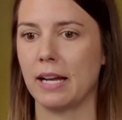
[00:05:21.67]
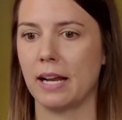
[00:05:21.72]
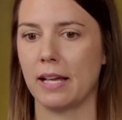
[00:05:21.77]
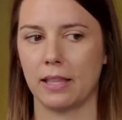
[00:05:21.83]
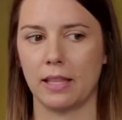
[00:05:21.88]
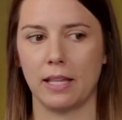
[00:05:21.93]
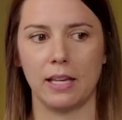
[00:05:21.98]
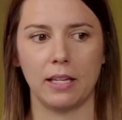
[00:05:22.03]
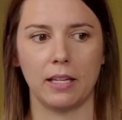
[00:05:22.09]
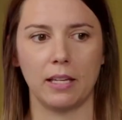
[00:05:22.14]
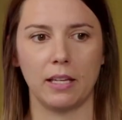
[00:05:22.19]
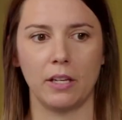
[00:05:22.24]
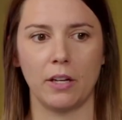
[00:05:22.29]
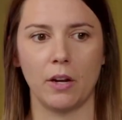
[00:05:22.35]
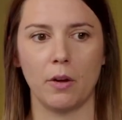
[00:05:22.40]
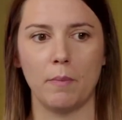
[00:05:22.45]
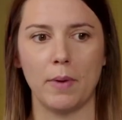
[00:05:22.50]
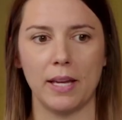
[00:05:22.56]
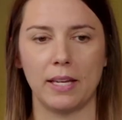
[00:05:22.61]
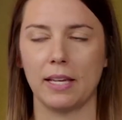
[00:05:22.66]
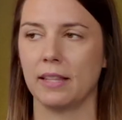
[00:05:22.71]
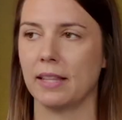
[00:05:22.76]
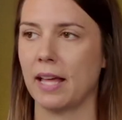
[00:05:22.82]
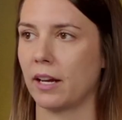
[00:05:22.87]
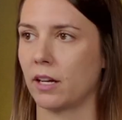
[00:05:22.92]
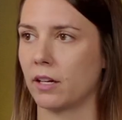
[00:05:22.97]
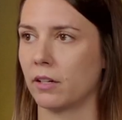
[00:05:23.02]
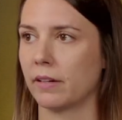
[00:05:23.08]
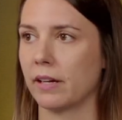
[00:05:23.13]
I think you know making
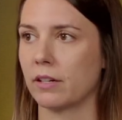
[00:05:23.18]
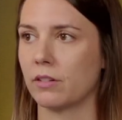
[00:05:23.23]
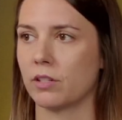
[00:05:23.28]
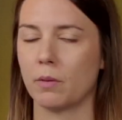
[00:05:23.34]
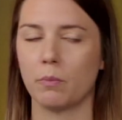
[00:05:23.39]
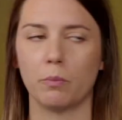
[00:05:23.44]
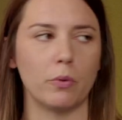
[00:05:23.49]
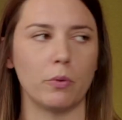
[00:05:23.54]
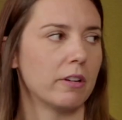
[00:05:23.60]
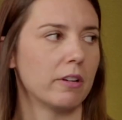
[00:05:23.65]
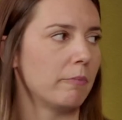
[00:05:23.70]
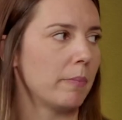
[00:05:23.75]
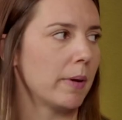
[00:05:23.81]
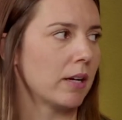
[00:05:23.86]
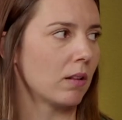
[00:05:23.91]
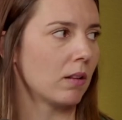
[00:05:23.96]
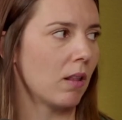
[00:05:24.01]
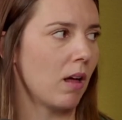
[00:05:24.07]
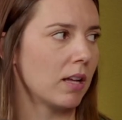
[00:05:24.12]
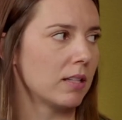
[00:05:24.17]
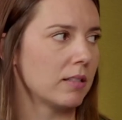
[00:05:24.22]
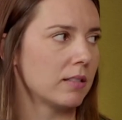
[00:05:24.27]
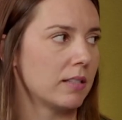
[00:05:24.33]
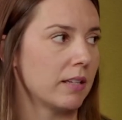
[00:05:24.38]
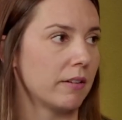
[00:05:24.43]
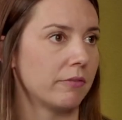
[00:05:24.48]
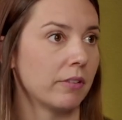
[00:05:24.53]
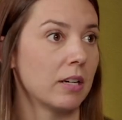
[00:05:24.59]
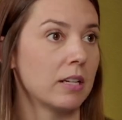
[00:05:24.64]
that career jump would have been a lot
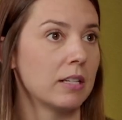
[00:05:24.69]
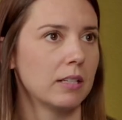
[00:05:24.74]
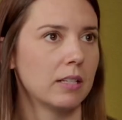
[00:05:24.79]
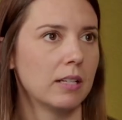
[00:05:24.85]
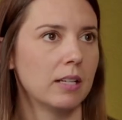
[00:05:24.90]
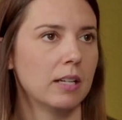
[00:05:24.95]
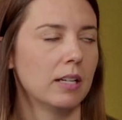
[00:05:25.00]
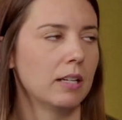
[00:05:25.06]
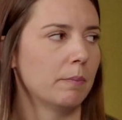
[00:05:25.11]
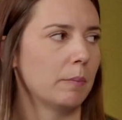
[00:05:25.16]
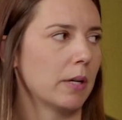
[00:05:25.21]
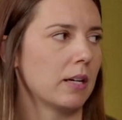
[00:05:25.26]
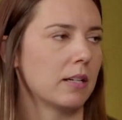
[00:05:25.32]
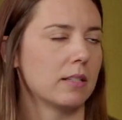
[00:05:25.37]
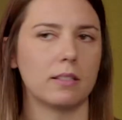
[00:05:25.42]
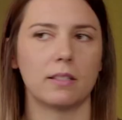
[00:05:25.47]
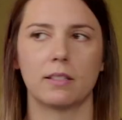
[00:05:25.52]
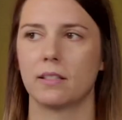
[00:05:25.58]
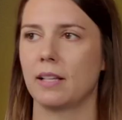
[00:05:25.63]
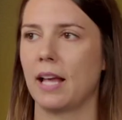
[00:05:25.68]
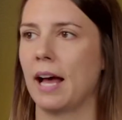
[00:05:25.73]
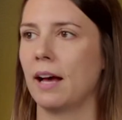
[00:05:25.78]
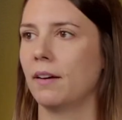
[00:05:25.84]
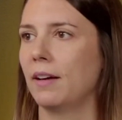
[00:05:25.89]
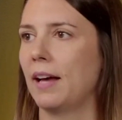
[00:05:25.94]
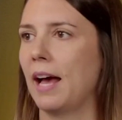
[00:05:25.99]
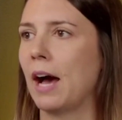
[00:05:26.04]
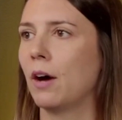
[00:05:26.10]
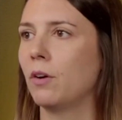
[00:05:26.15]
different yeah. because how,
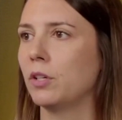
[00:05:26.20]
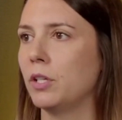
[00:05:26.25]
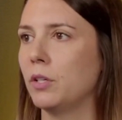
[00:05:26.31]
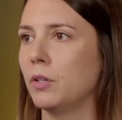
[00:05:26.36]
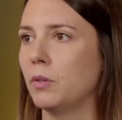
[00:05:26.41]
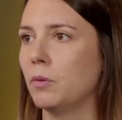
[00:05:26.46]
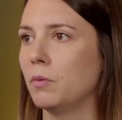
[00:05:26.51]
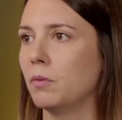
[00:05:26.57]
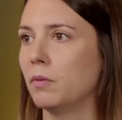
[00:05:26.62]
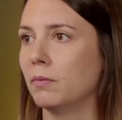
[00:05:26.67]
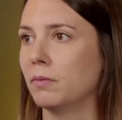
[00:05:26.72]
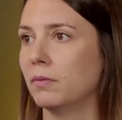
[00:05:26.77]
how do you